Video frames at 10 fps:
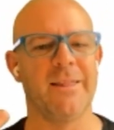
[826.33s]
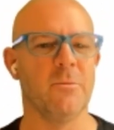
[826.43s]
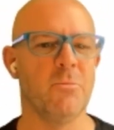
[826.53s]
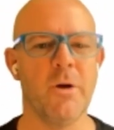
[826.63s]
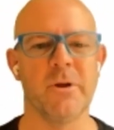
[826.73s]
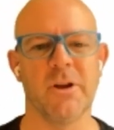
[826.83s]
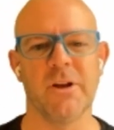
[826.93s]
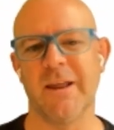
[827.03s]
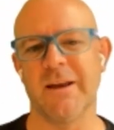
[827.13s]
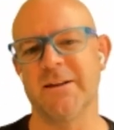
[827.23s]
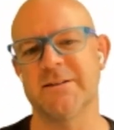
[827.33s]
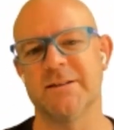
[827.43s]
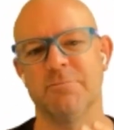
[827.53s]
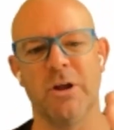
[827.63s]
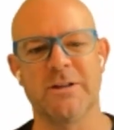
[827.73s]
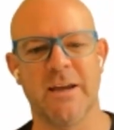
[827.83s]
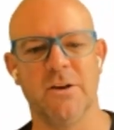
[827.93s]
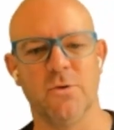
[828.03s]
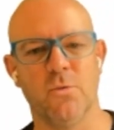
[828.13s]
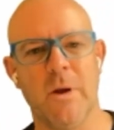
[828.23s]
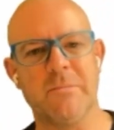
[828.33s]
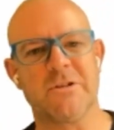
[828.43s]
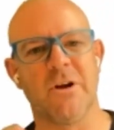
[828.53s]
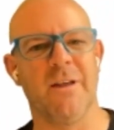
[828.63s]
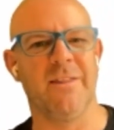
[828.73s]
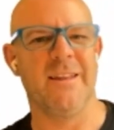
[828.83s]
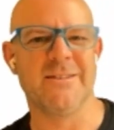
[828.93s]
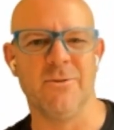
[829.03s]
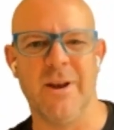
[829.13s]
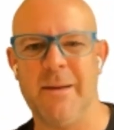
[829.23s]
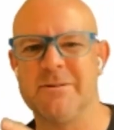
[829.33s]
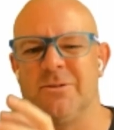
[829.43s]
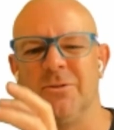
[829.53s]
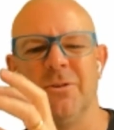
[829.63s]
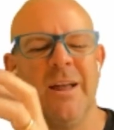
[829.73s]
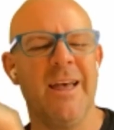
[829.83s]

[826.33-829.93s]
At the moment, it then needs to take you to a website, into an app store.